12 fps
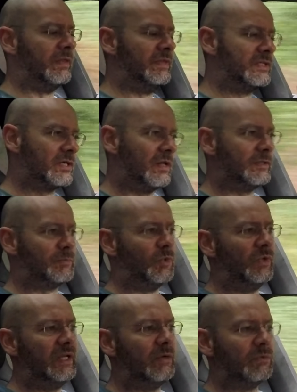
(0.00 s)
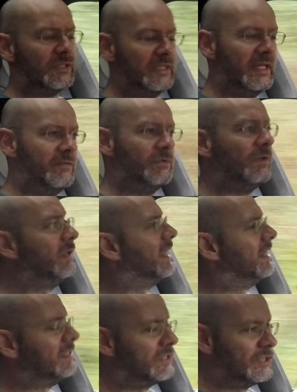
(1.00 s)
in this car this morning, it was nearly full,
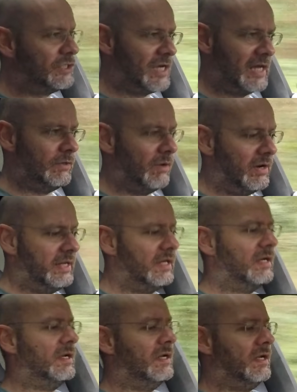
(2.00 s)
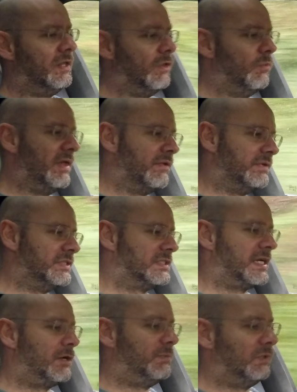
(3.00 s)
it's January, the weather is
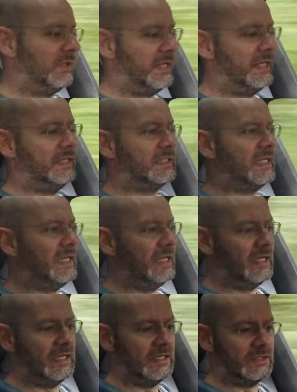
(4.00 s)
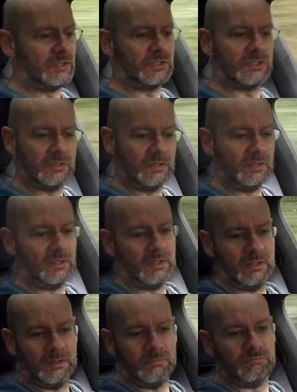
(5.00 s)
terrible, it is,
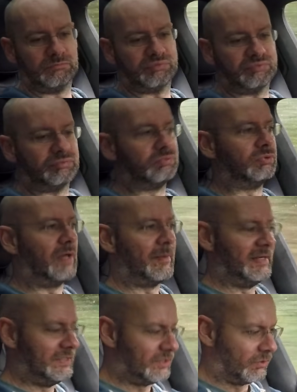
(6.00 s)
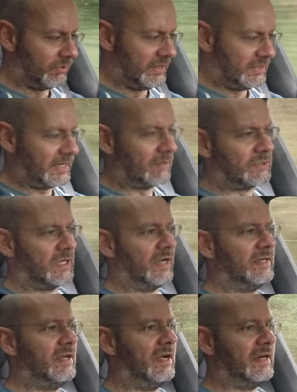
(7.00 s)
how many degrees
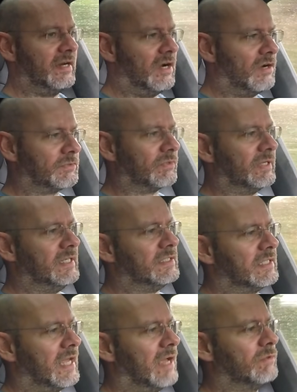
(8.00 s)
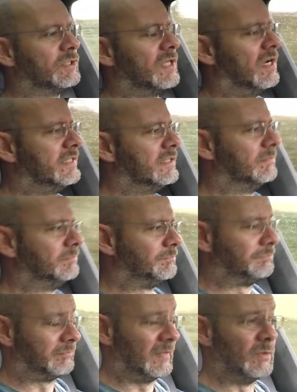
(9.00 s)
outside? 9.5 degrees outside, it
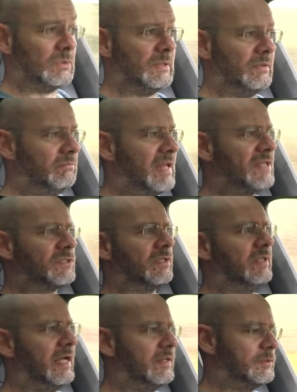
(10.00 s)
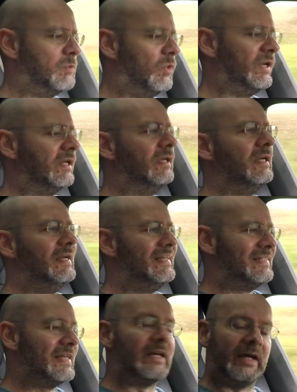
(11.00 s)
was less than that this morning,
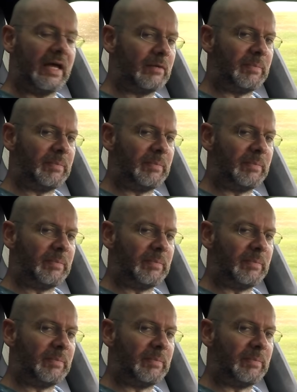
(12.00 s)
said I had